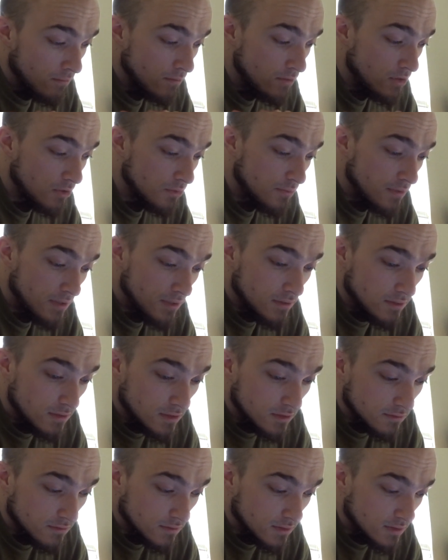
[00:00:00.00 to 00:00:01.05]
doing
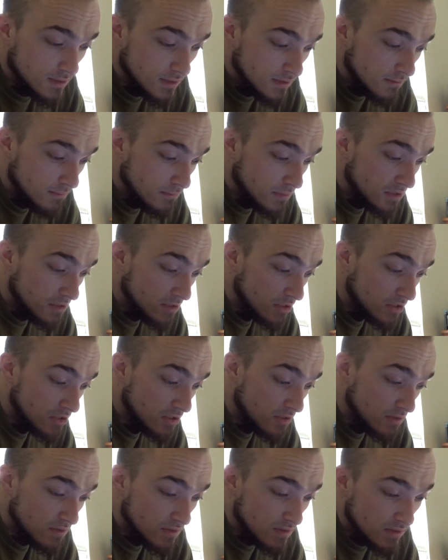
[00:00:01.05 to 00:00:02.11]
different
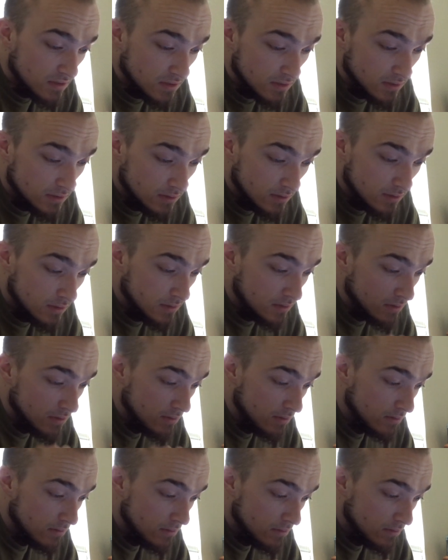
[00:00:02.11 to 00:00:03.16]
positions
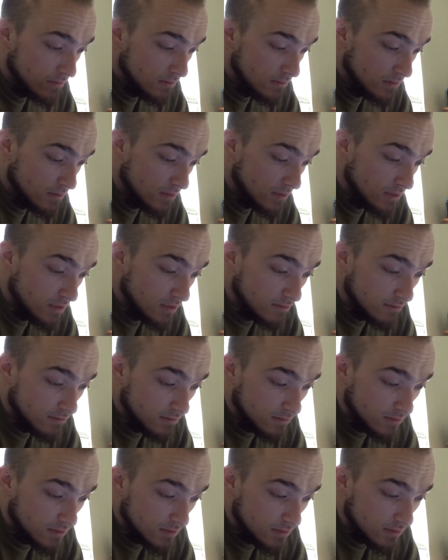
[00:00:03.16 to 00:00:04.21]
can
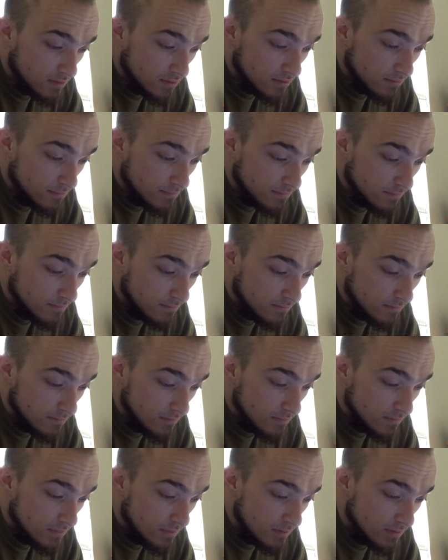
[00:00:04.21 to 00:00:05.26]
definitely
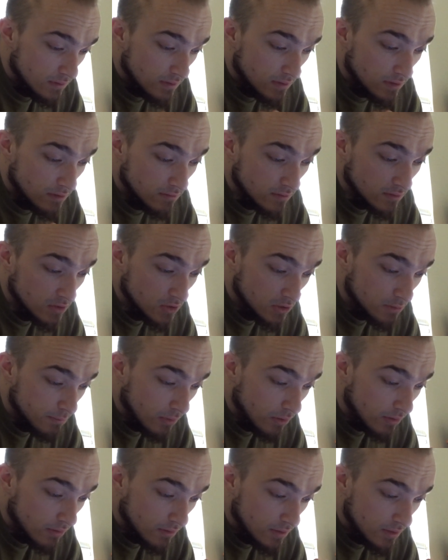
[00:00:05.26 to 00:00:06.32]
give a
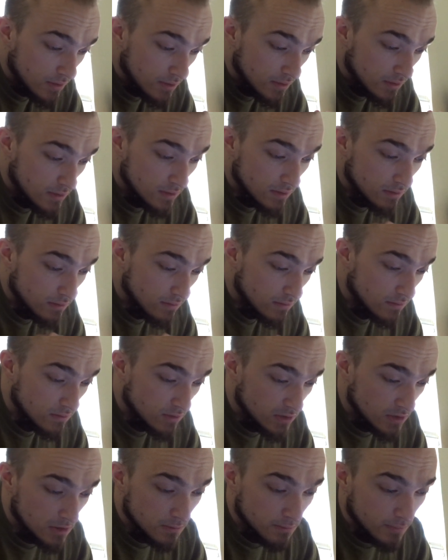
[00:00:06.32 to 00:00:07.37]
spark and
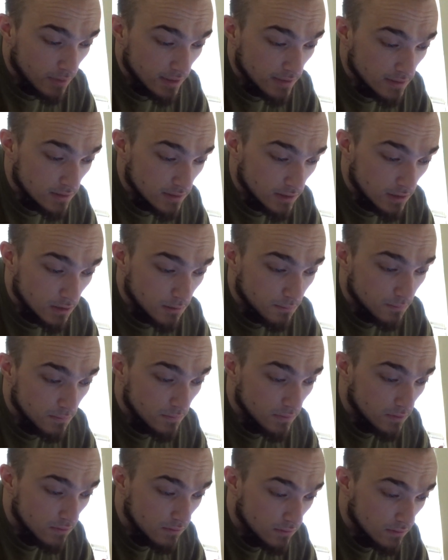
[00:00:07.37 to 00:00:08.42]
spice up
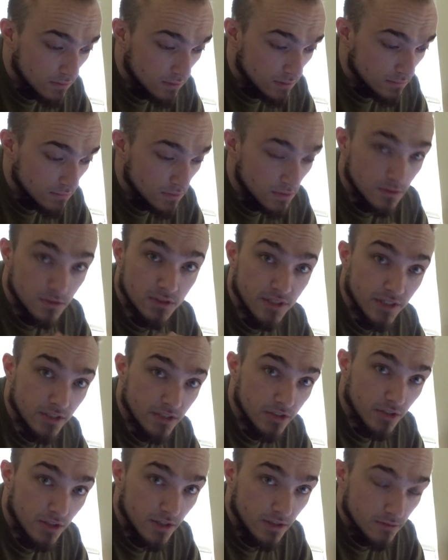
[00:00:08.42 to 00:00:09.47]
your
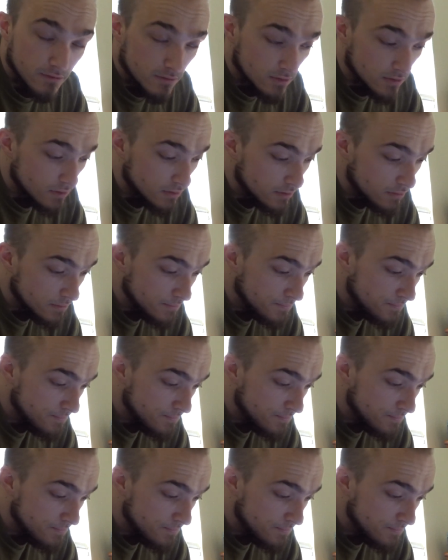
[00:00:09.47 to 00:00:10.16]
sex life. So